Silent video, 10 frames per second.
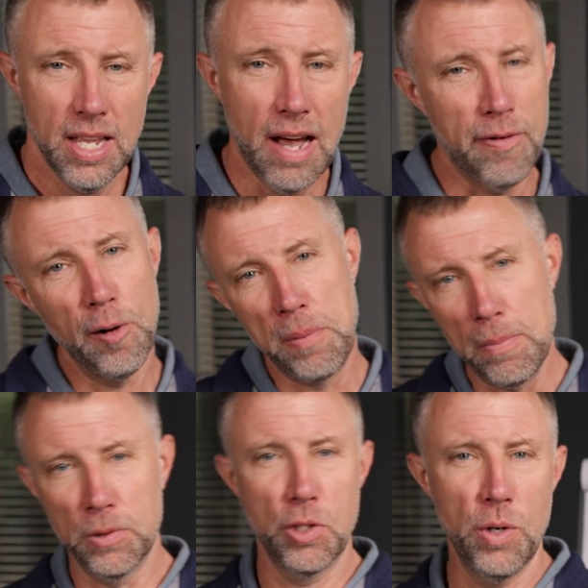You know, I've heard
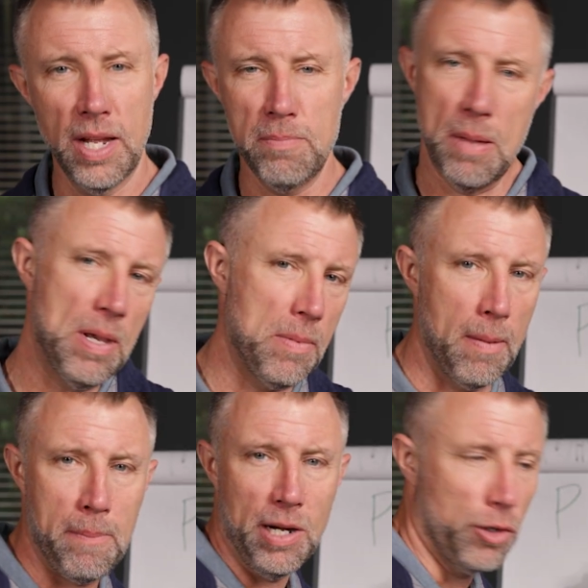people do it. Maybe I'm in
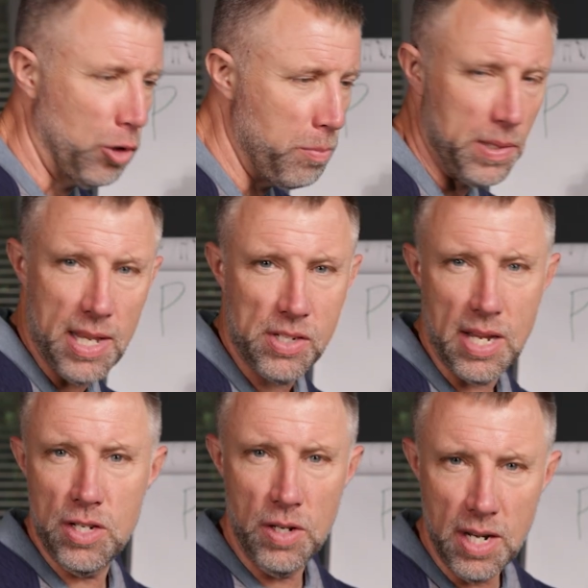a peer group and they
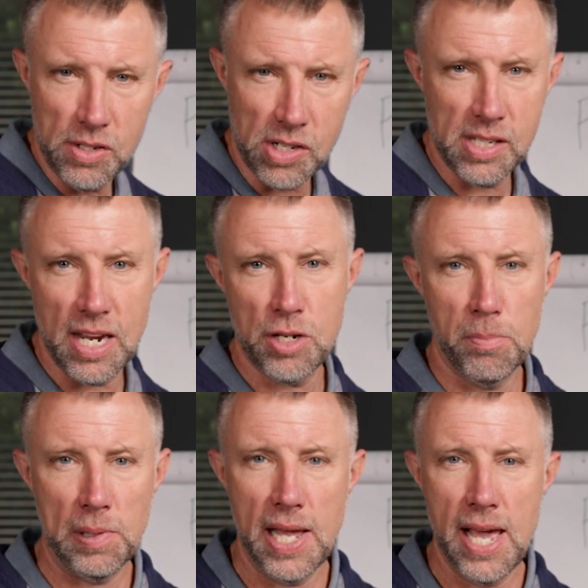said you need a
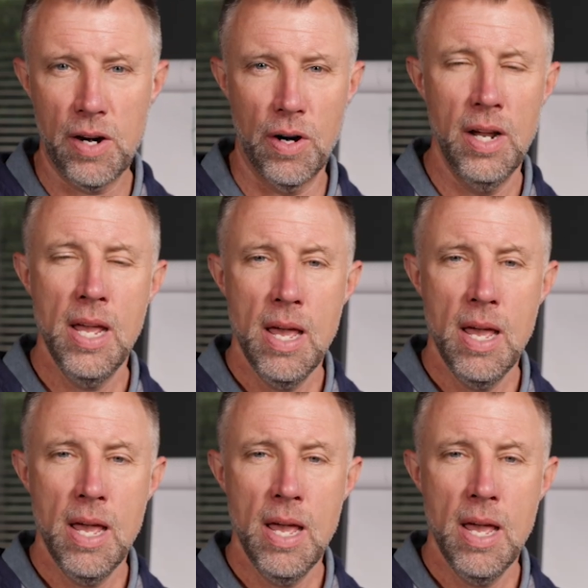succession plan, or